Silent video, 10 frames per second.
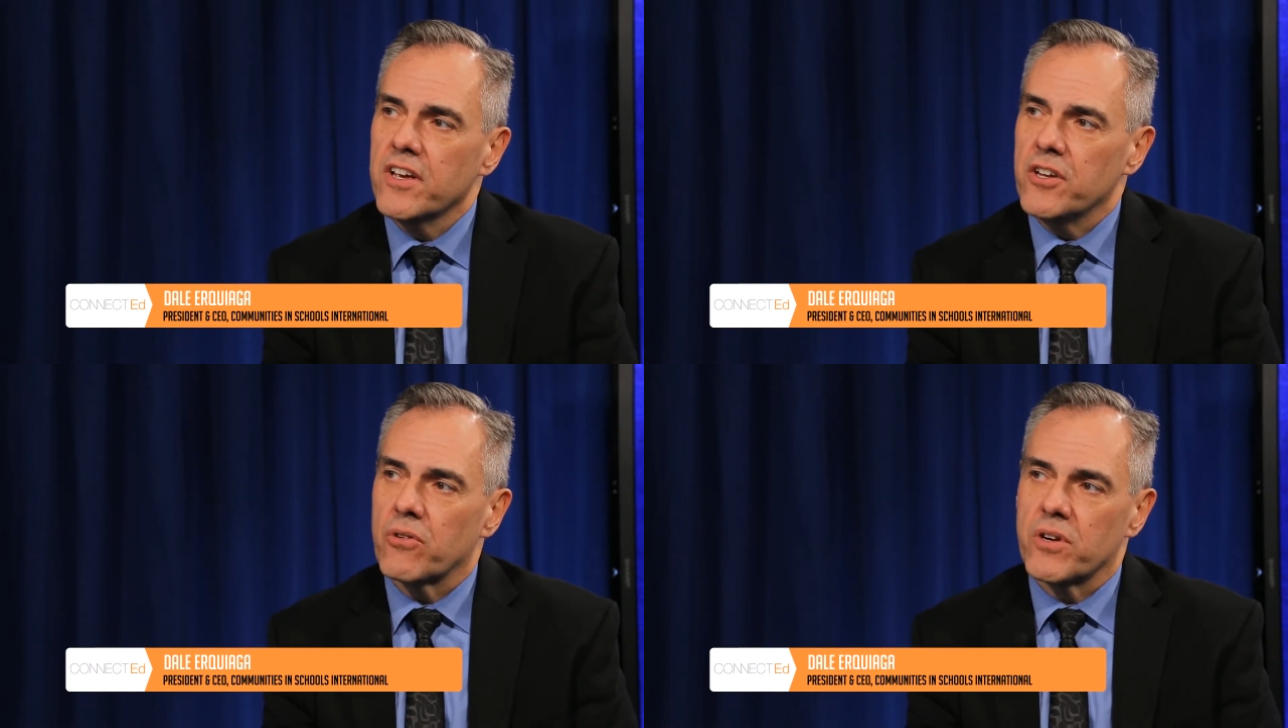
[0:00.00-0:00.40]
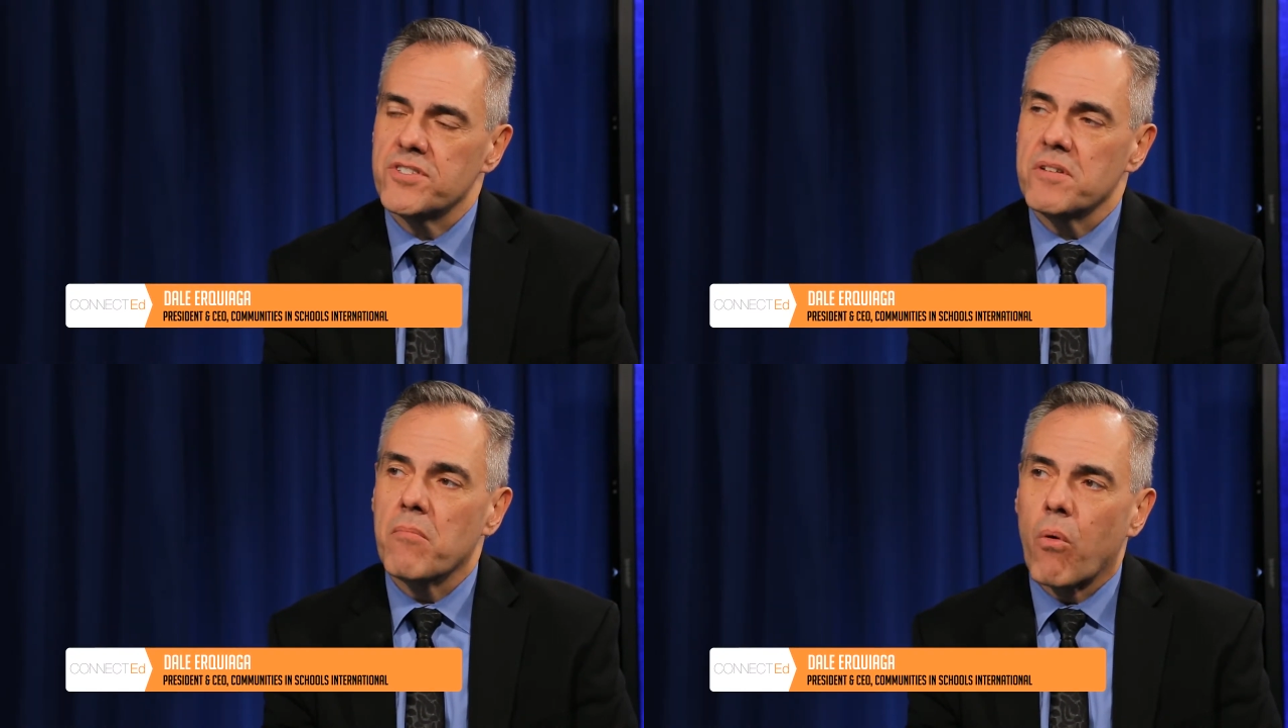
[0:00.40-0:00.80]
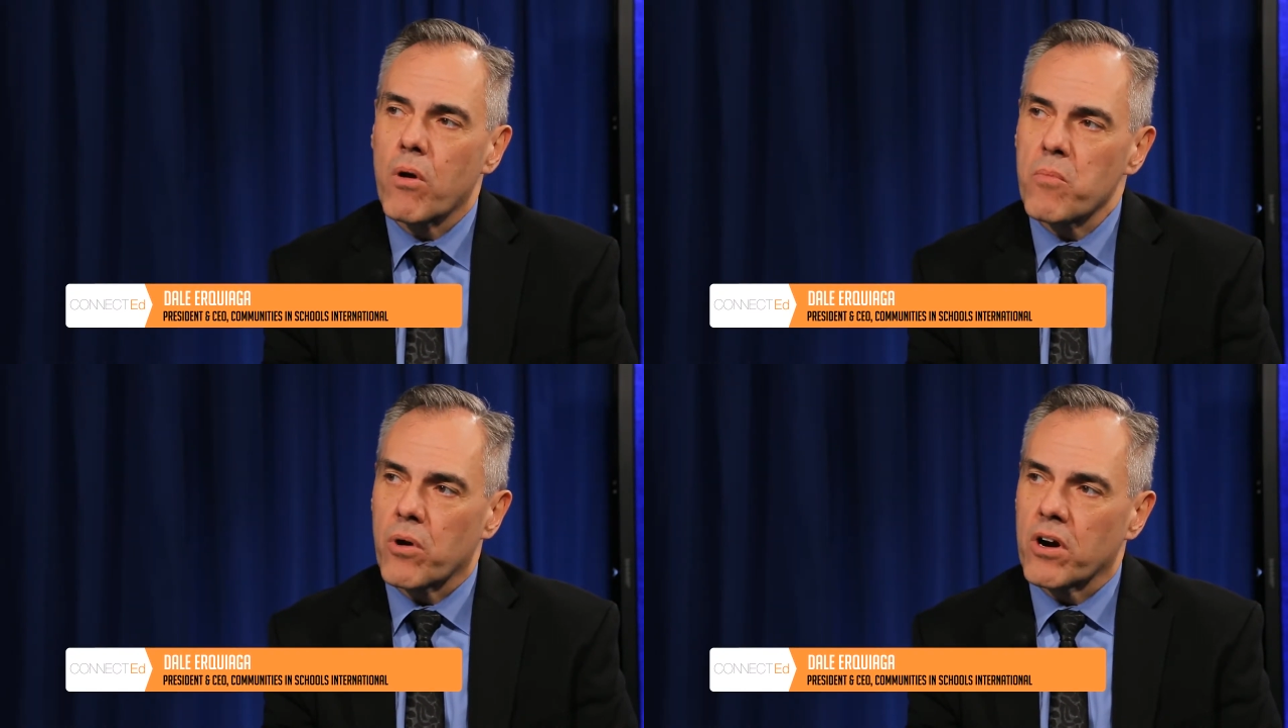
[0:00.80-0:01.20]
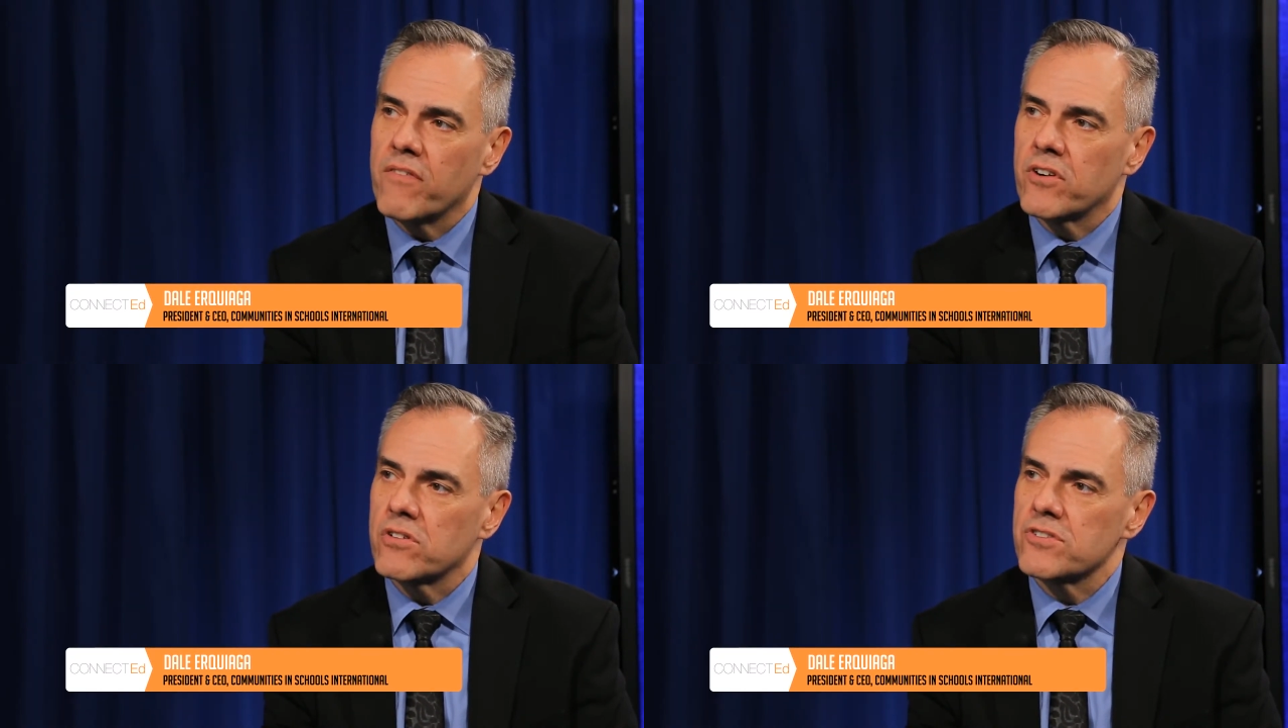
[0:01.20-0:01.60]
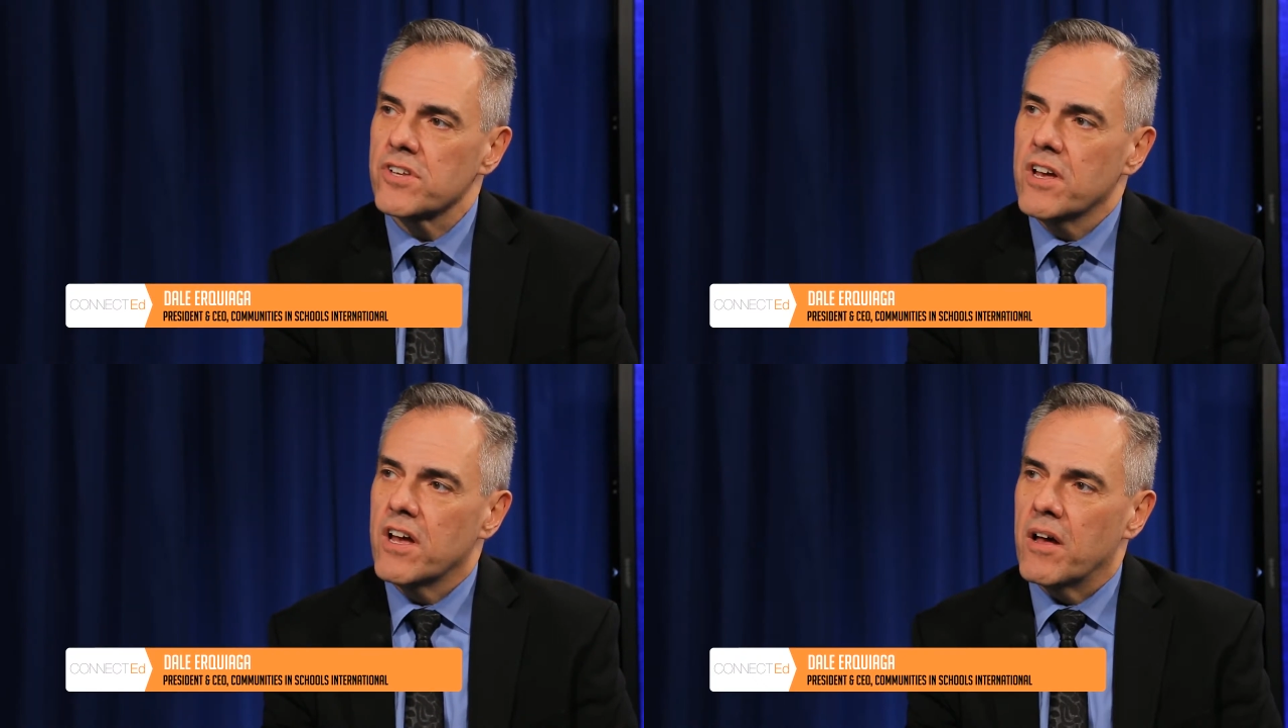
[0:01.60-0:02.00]
You're going to see more and more governors,
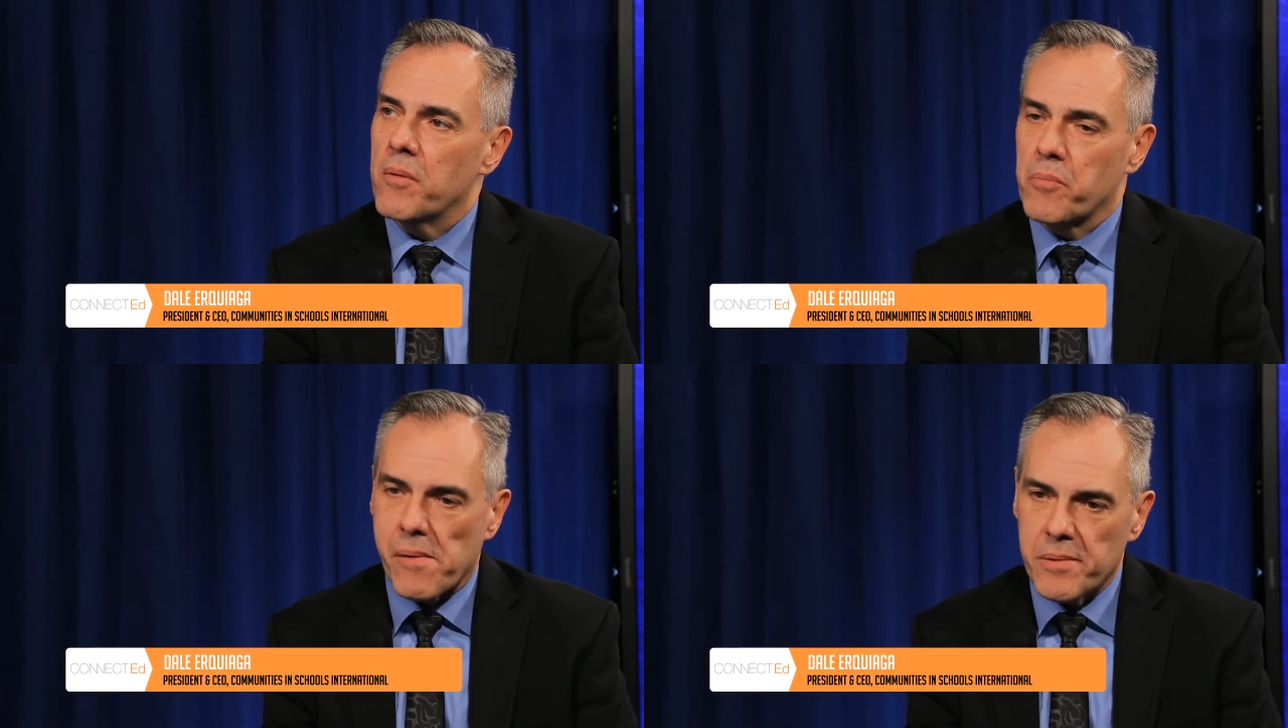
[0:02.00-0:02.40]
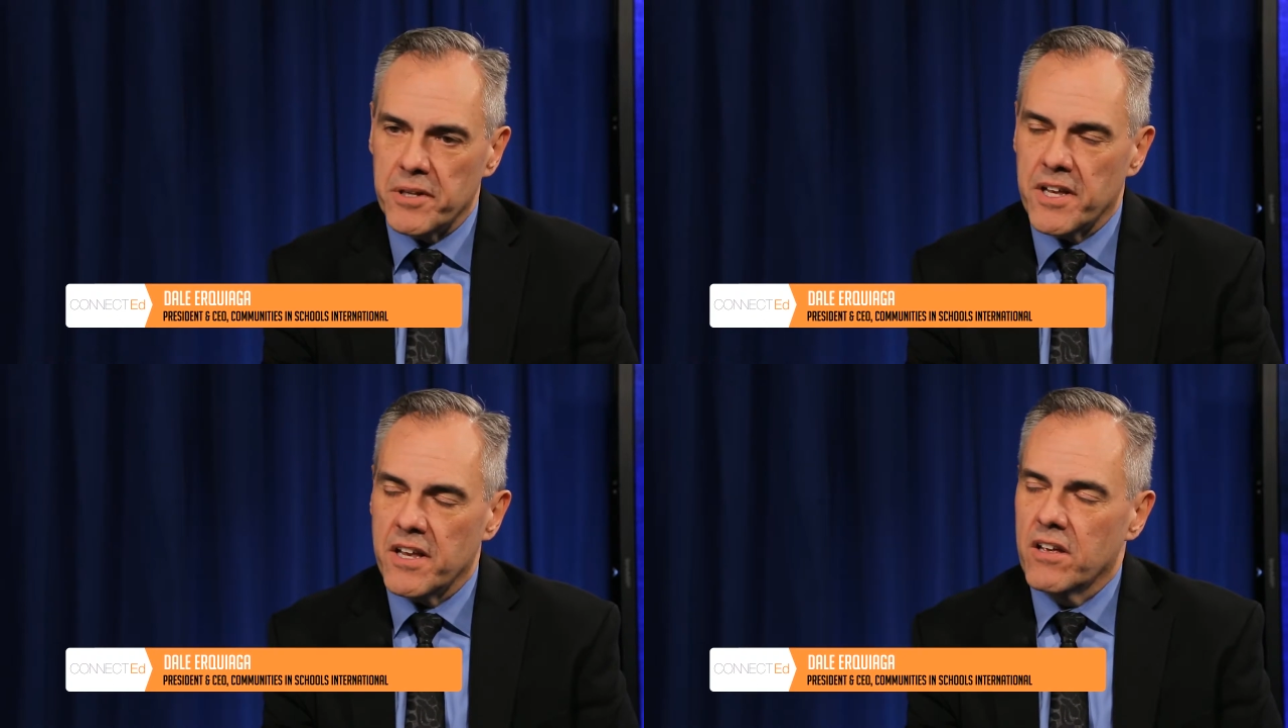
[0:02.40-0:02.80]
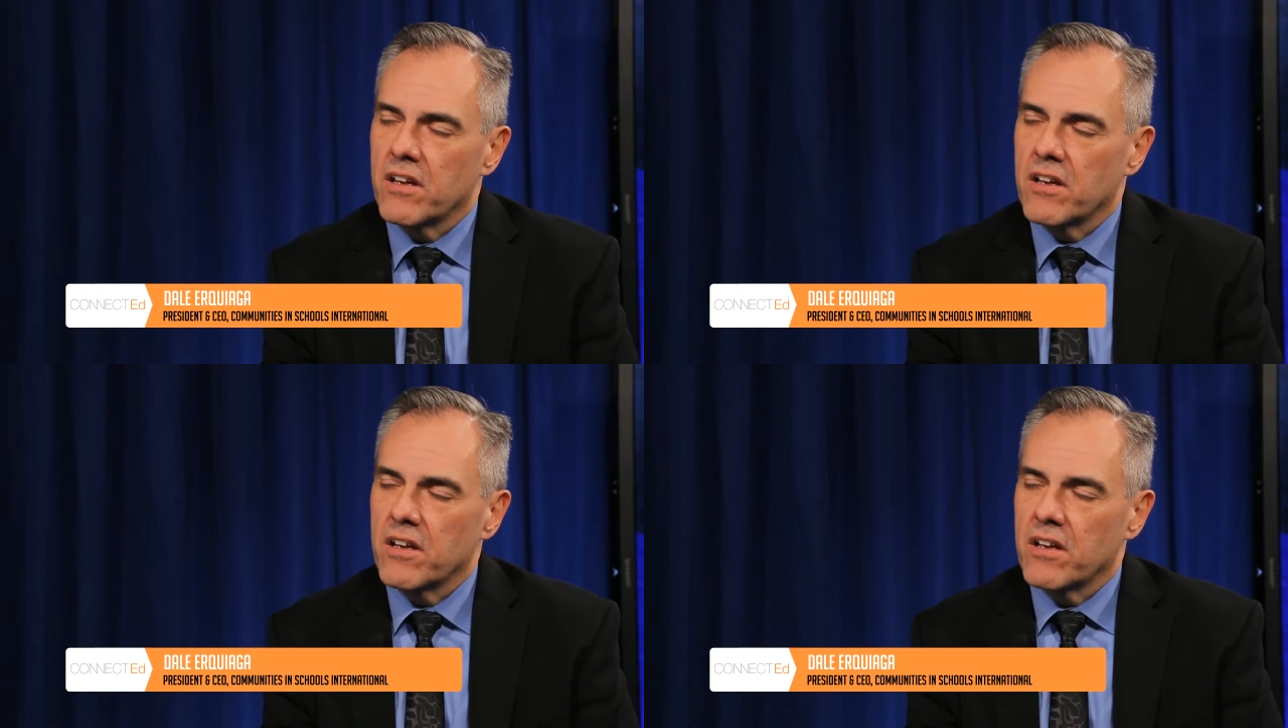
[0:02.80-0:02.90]
probably